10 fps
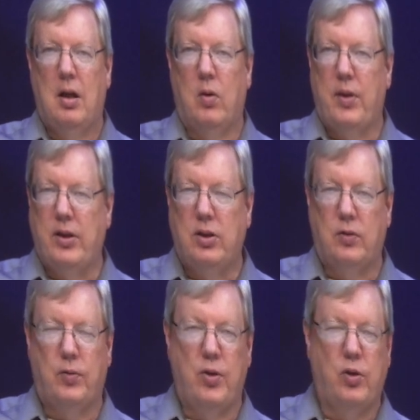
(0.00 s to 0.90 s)
Well, that's
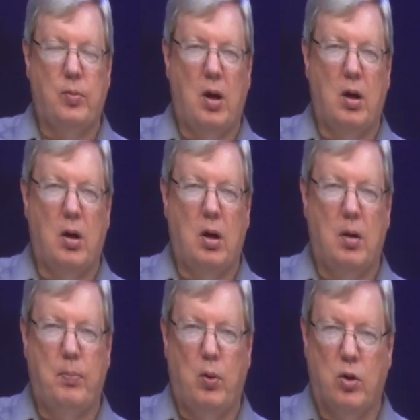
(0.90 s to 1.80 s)
it for this
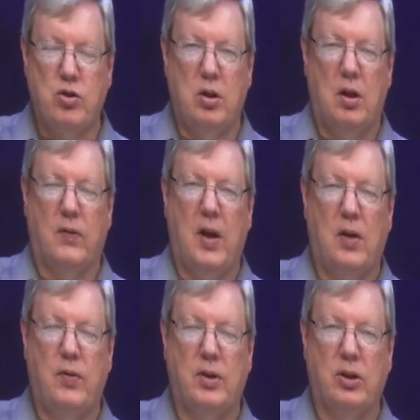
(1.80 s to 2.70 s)
portion of
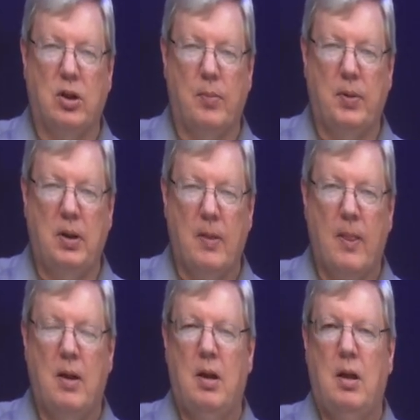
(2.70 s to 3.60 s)
Canfield and Company.
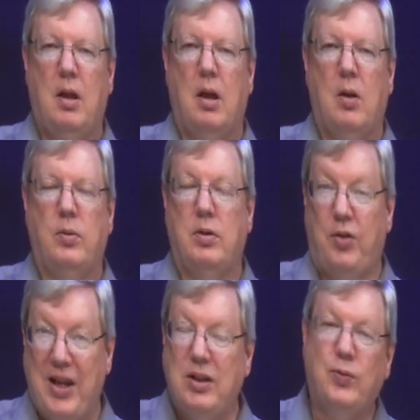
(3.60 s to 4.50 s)
I want
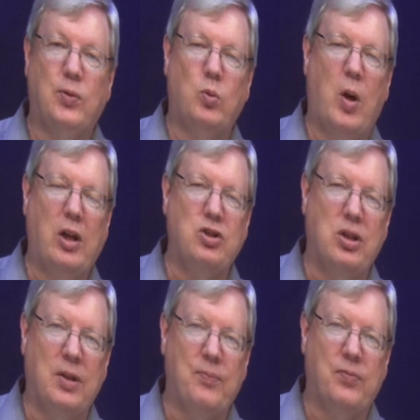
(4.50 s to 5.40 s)
to thank you for
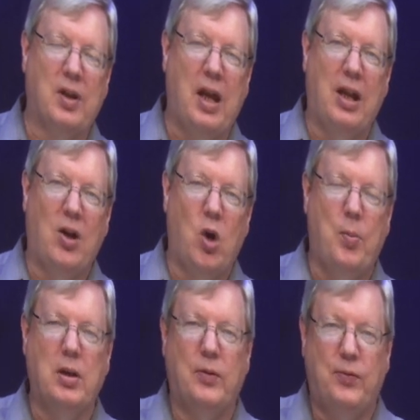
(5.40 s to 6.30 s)
watching, and I
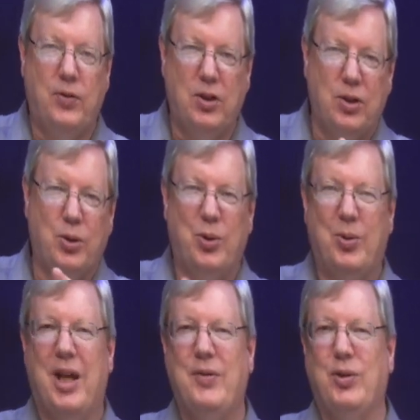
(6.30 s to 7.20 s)
hope all of
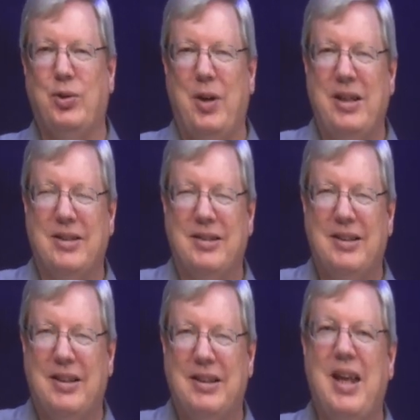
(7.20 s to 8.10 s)
you have a
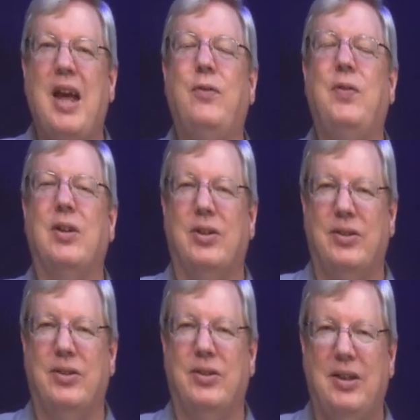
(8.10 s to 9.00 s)
great
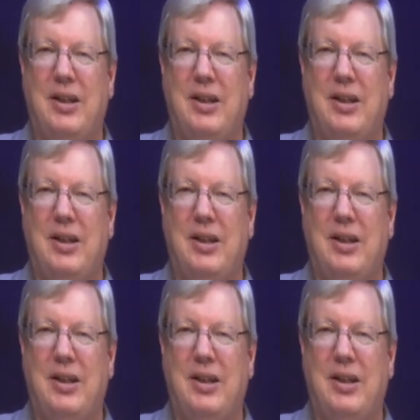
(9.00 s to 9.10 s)
Canfield